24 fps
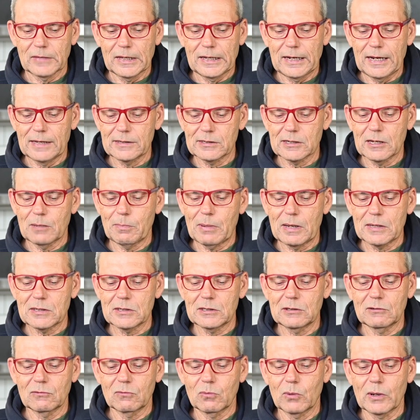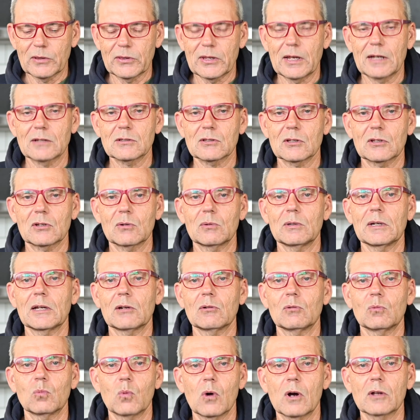It has a capacity of
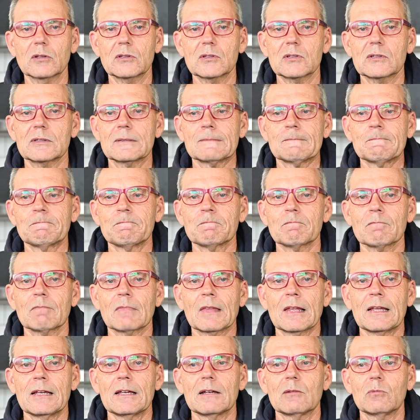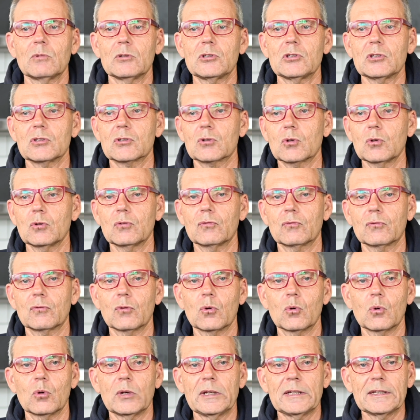1,300 watts, which is good
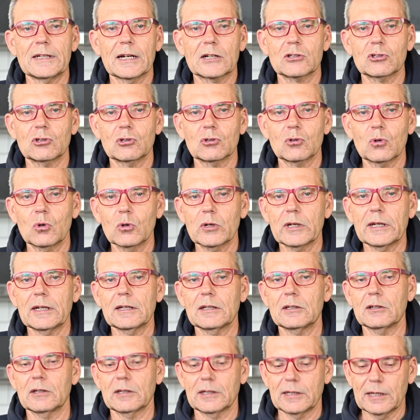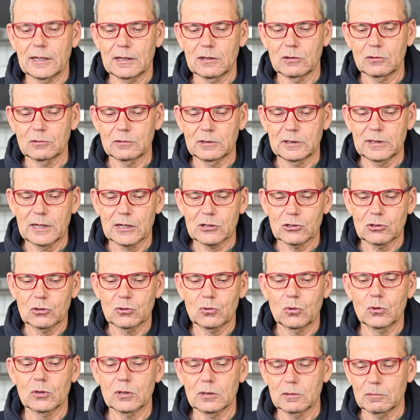for induction cooking. You can get induction
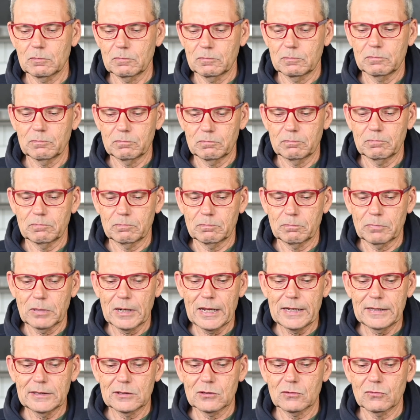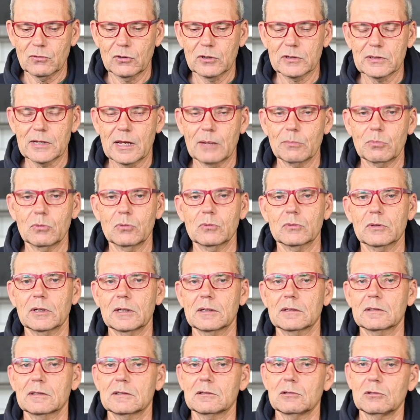cooker plates, for example,
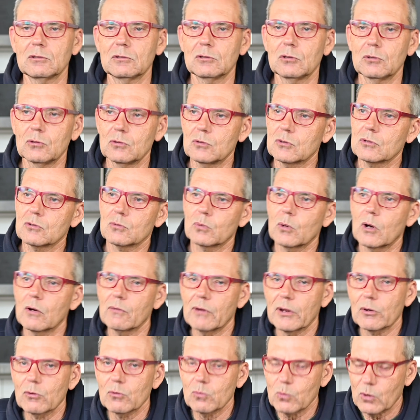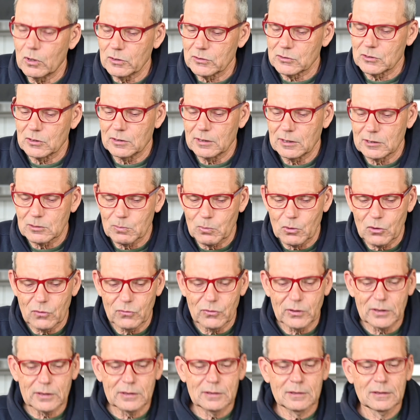that use 1,200 watts, so that's
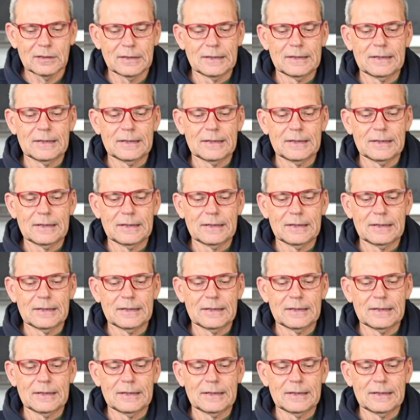perfect.